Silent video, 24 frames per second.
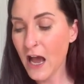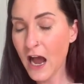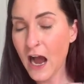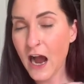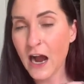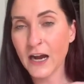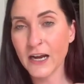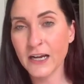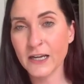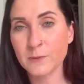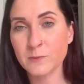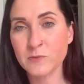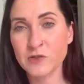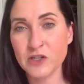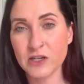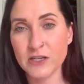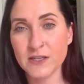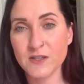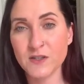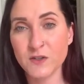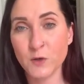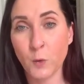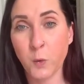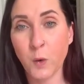I am
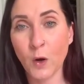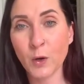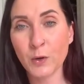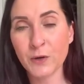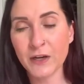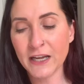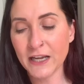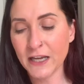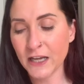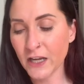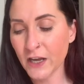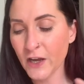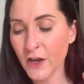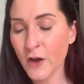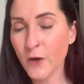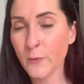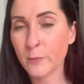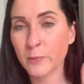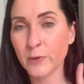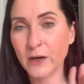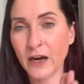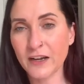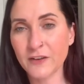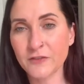just quoting
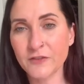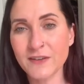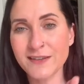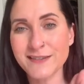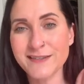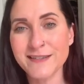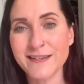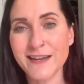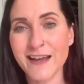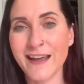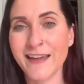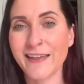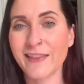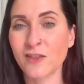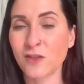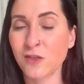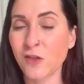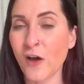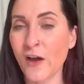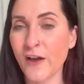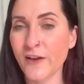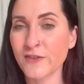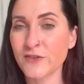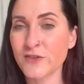breakfast and
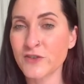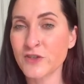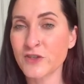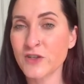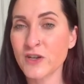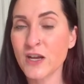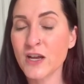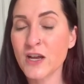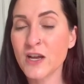lunch.